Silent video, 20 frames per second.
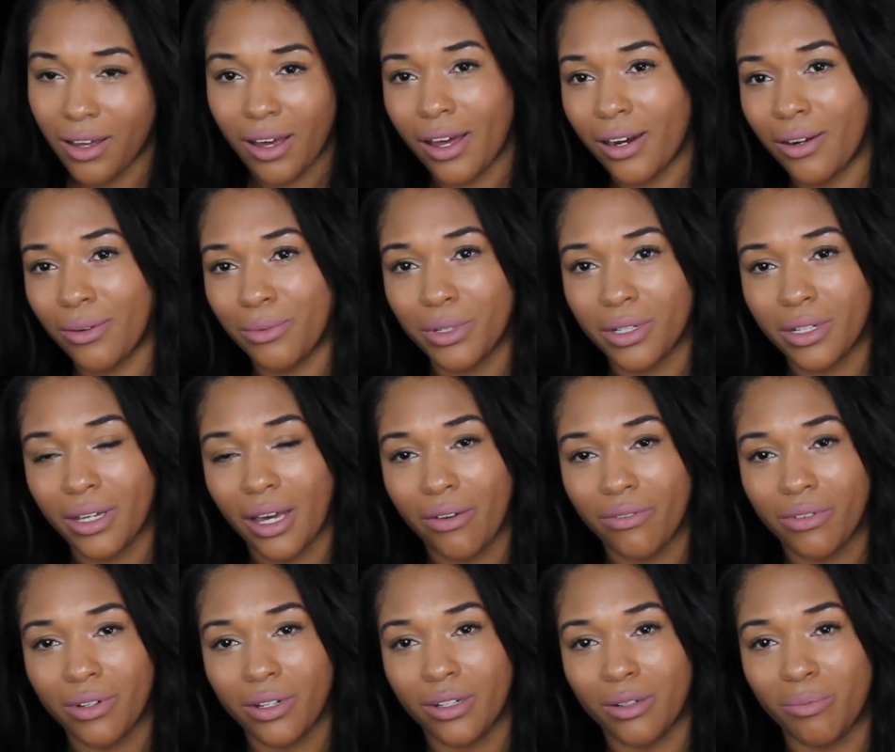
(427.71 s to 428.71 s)
don't really
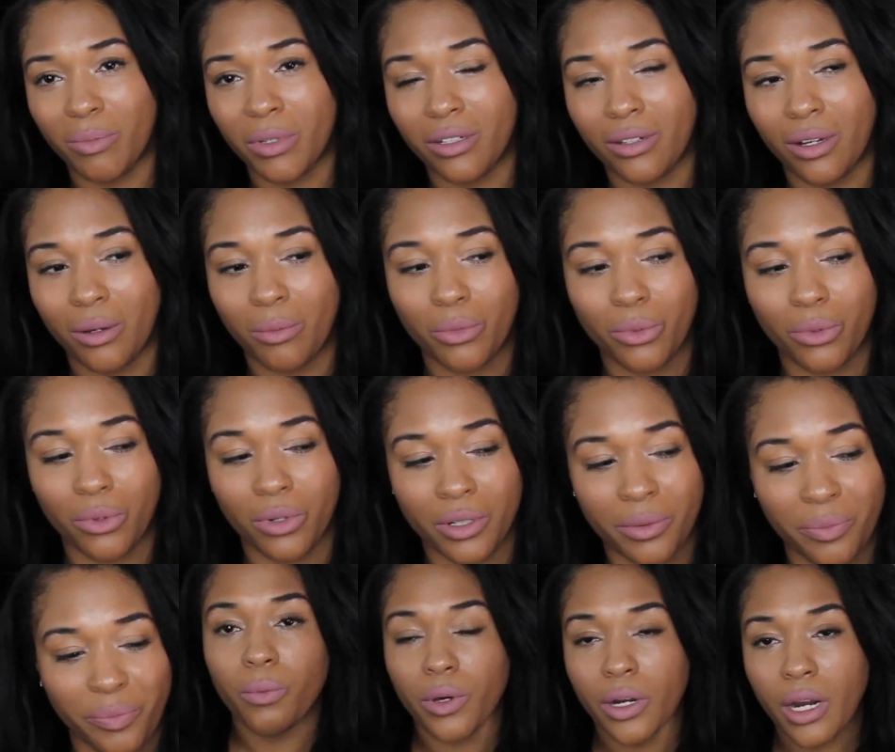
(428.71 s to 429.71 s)
have it in me no more.
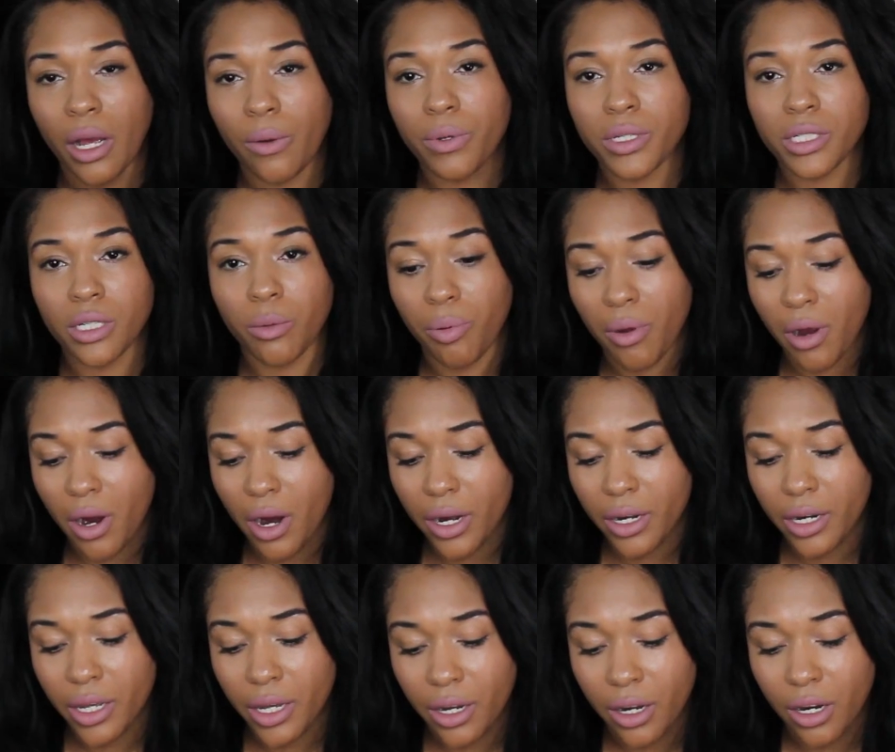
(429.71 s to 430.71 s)
When I was a
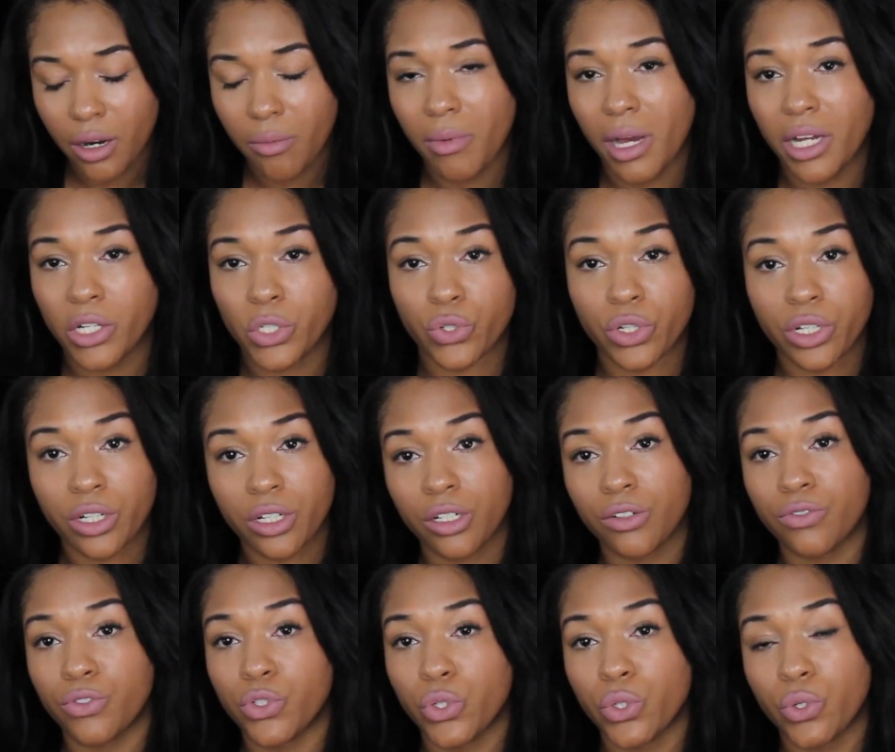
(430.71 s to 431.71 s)
partier, my drink
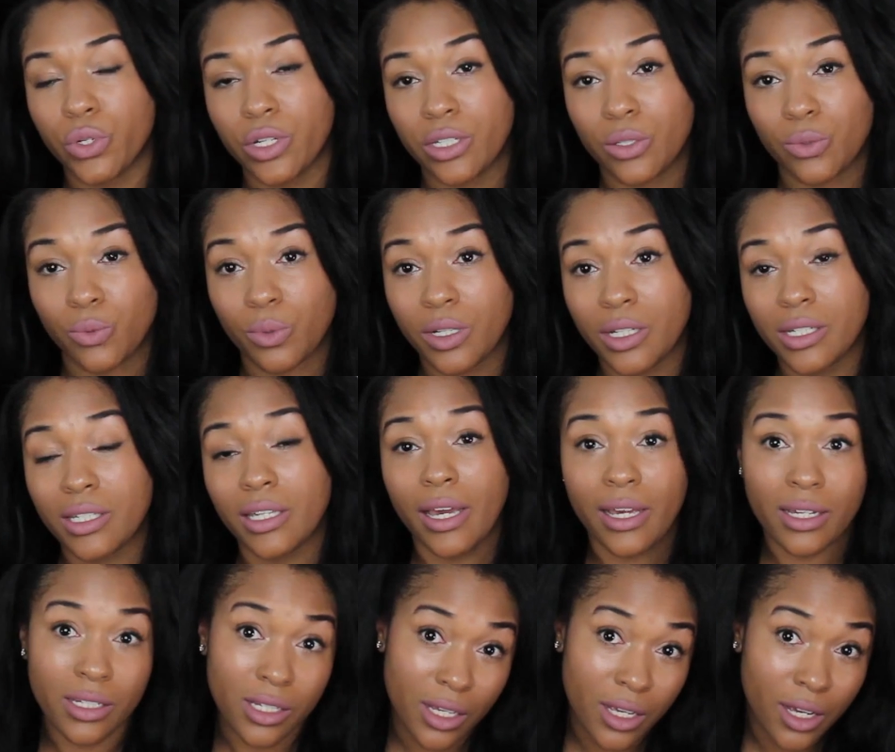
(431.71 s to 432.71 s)
of choice was
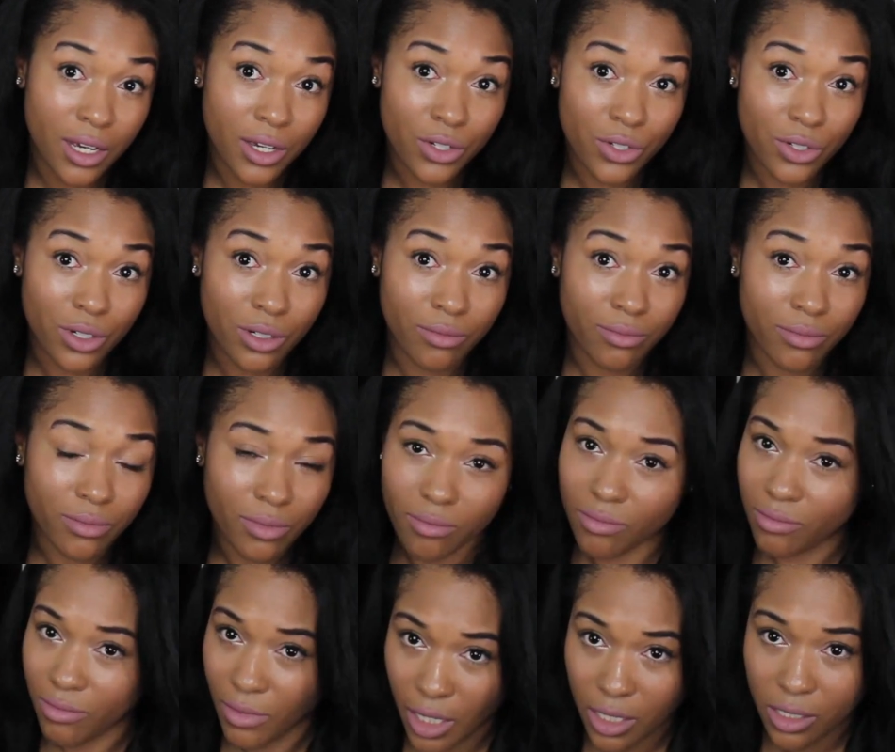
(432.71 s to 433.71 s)
1800
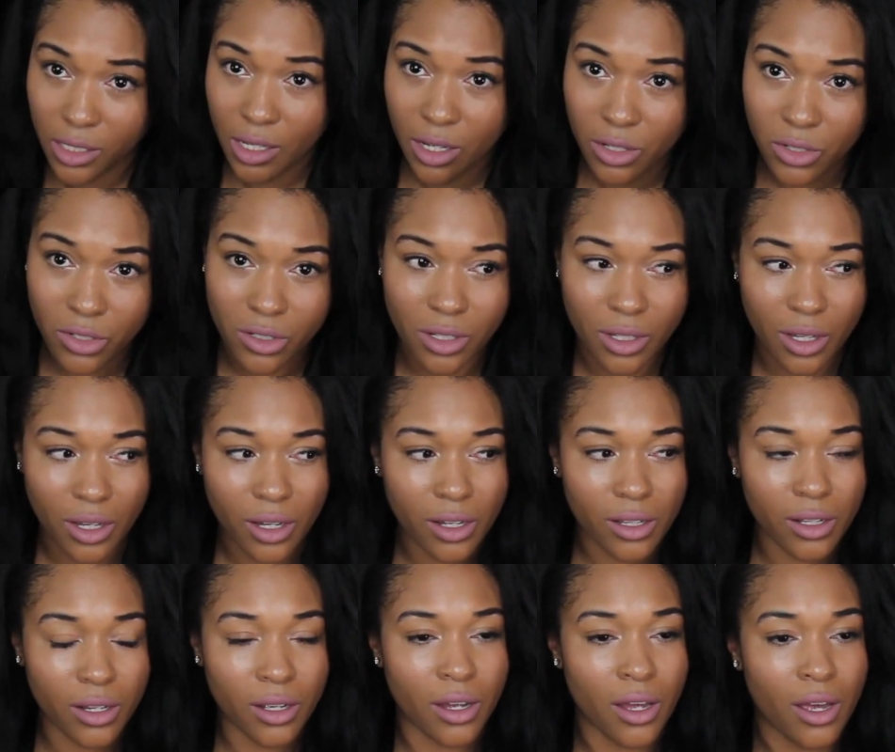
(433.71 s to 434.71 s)

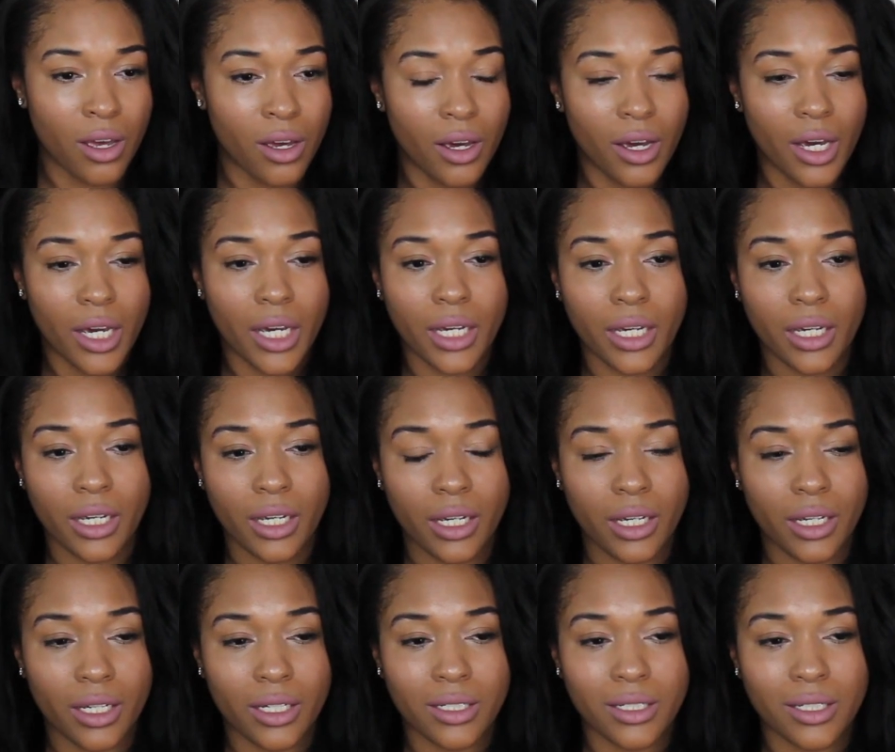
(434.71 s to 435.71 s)
tequila.
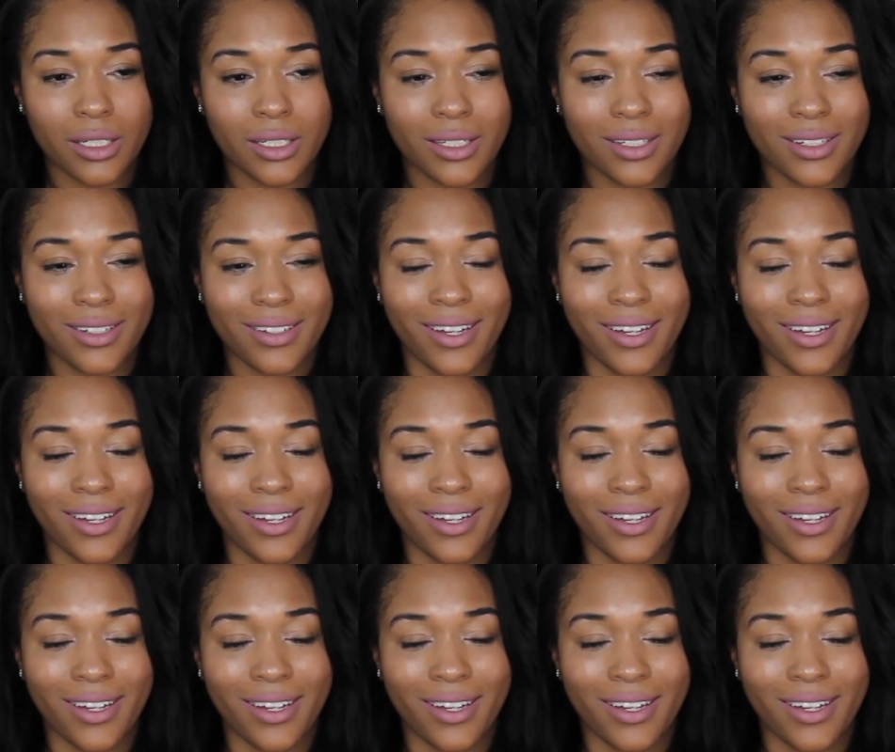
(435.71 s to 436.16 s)
And